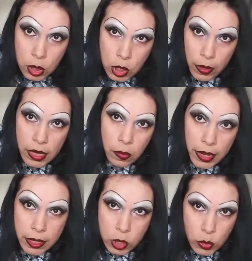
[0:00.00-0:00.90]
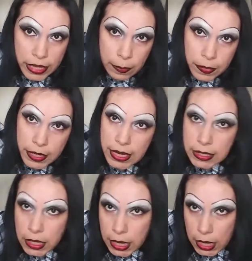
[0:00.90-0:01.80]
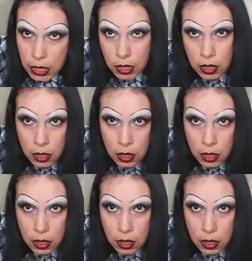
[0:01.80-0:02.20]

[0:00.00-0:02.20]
So anyways, you keep teasing it.